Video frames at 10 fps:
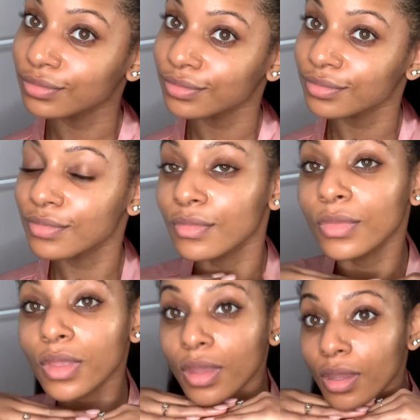I know
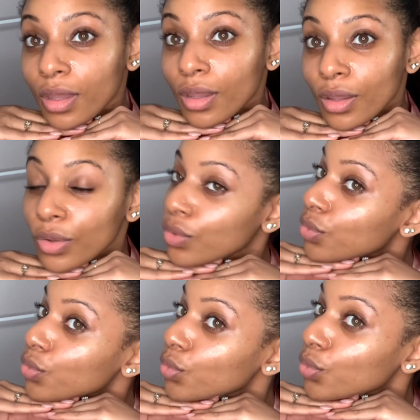I'm looking very
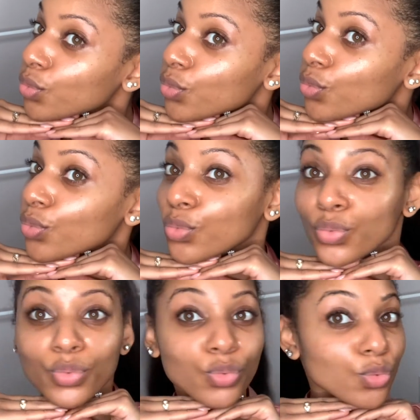oily, but trust
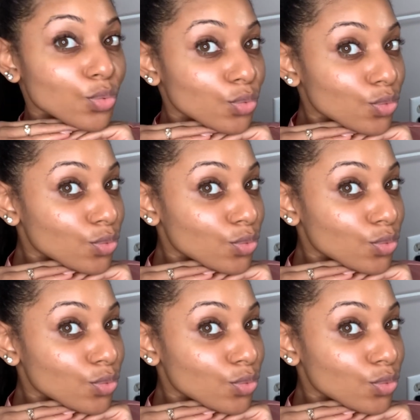me, like, it makes your